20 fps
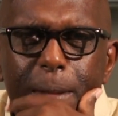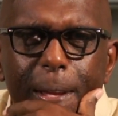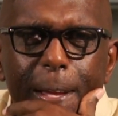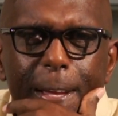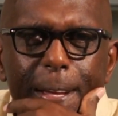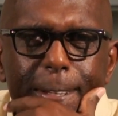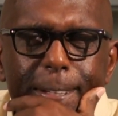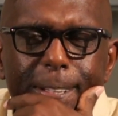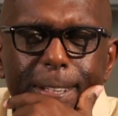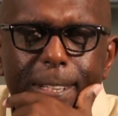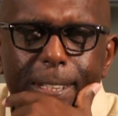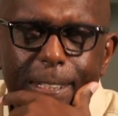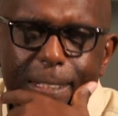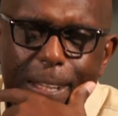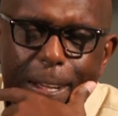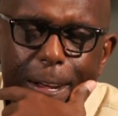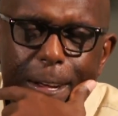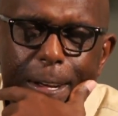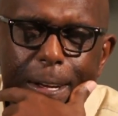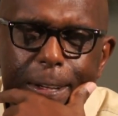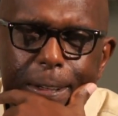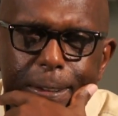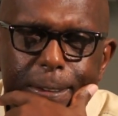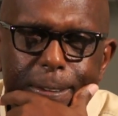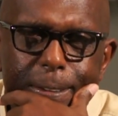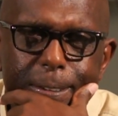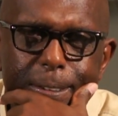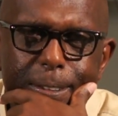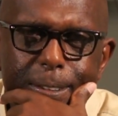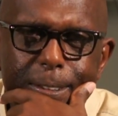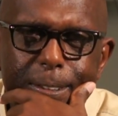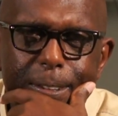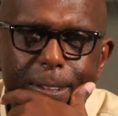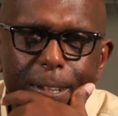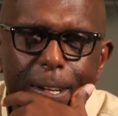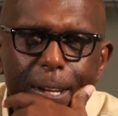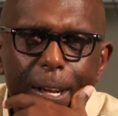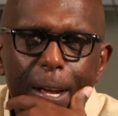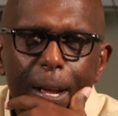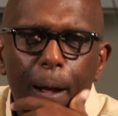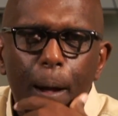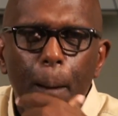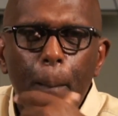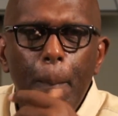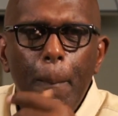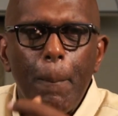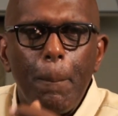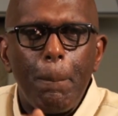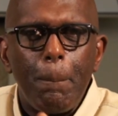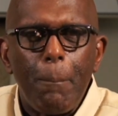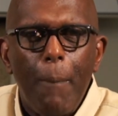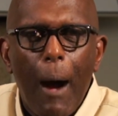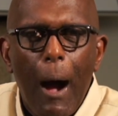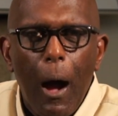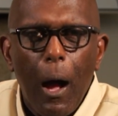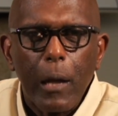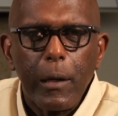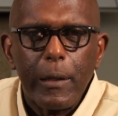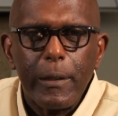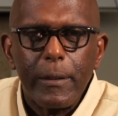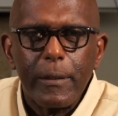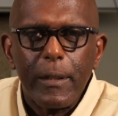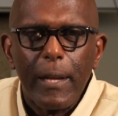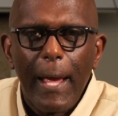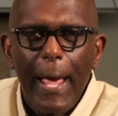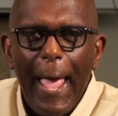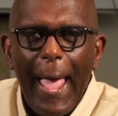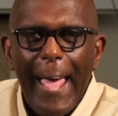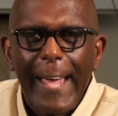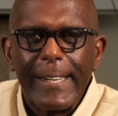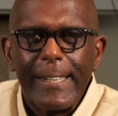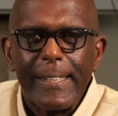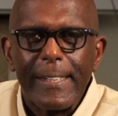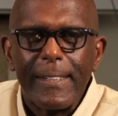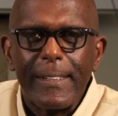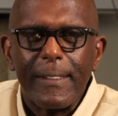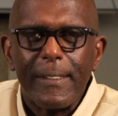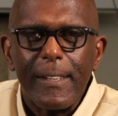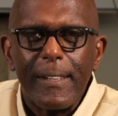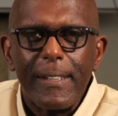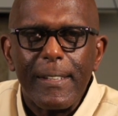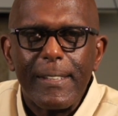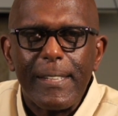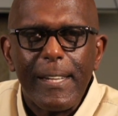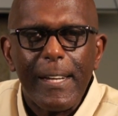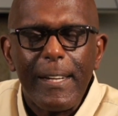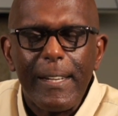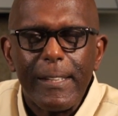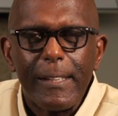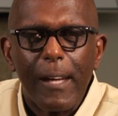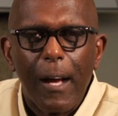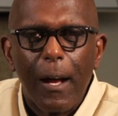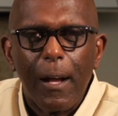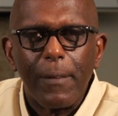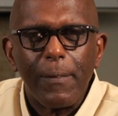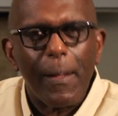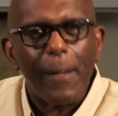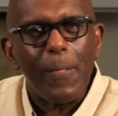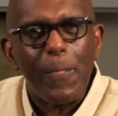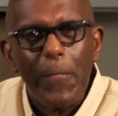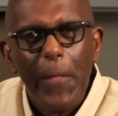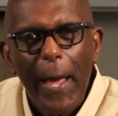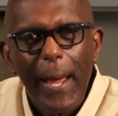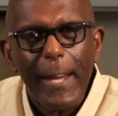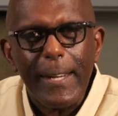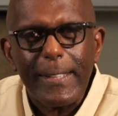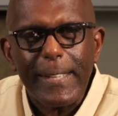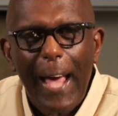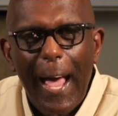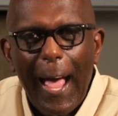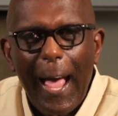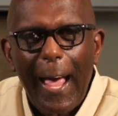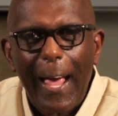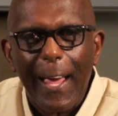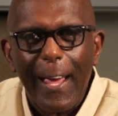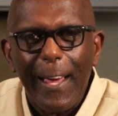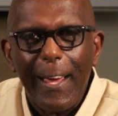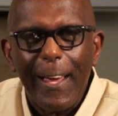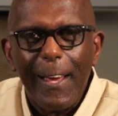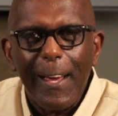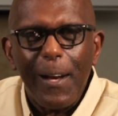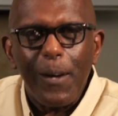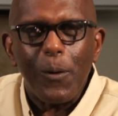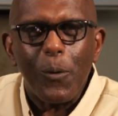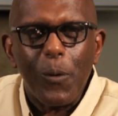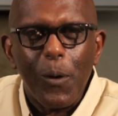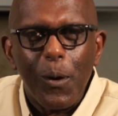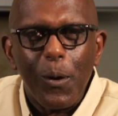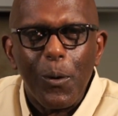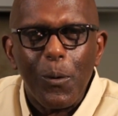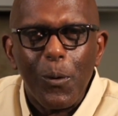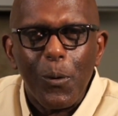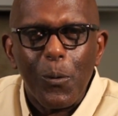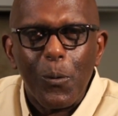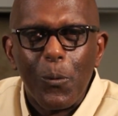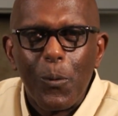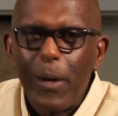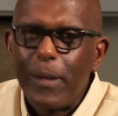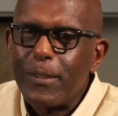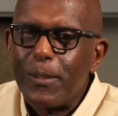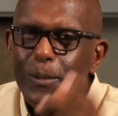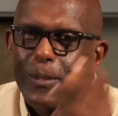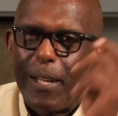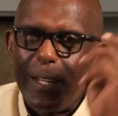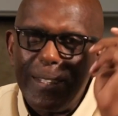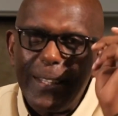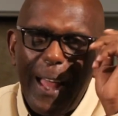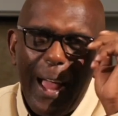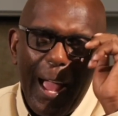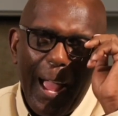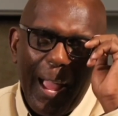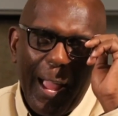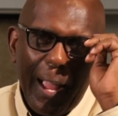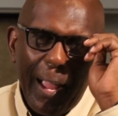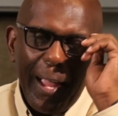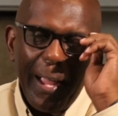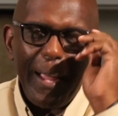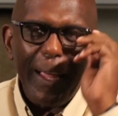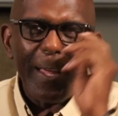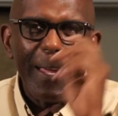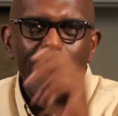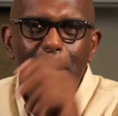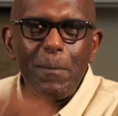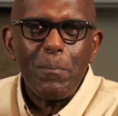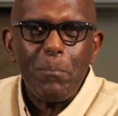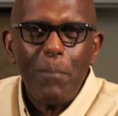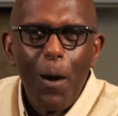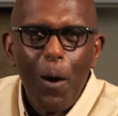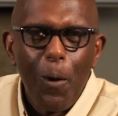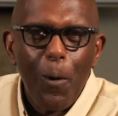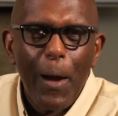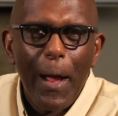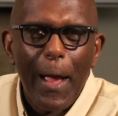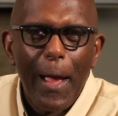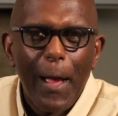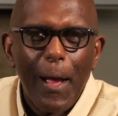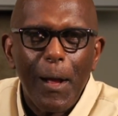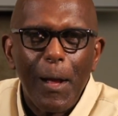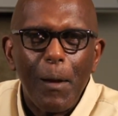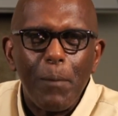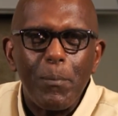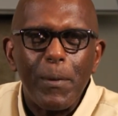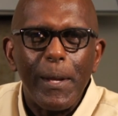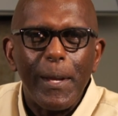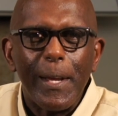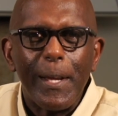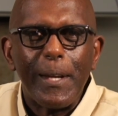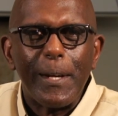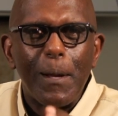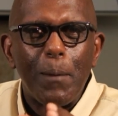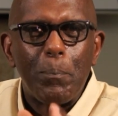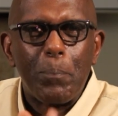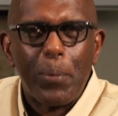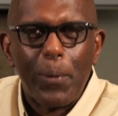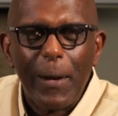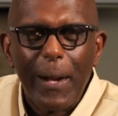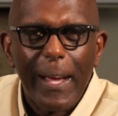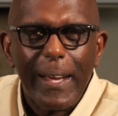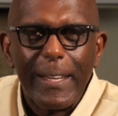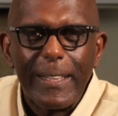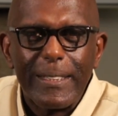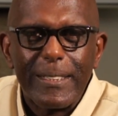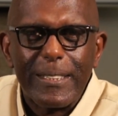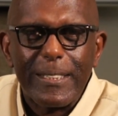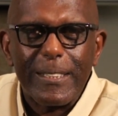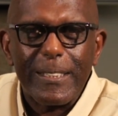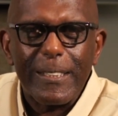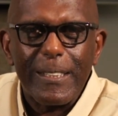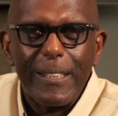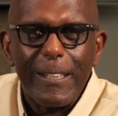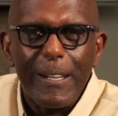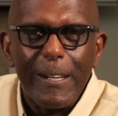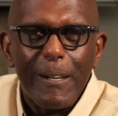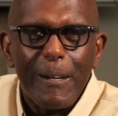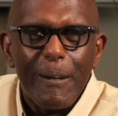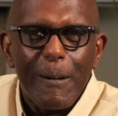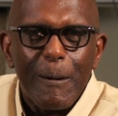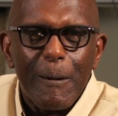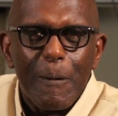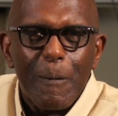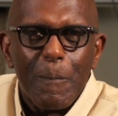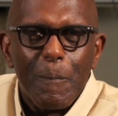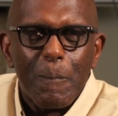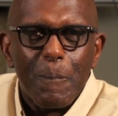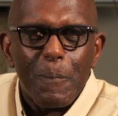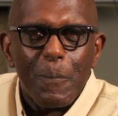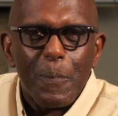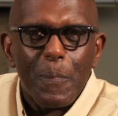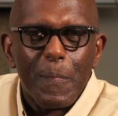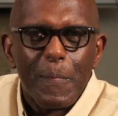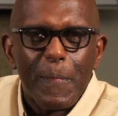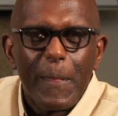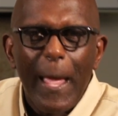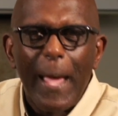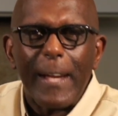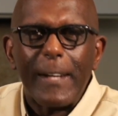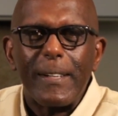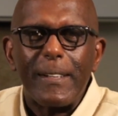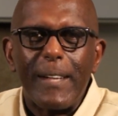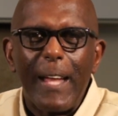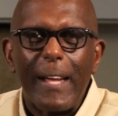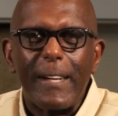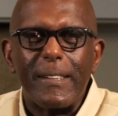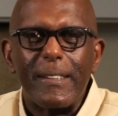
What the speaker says: his sons, Mahlon and Chilion, they die. Where do they die? In Moab, in a place that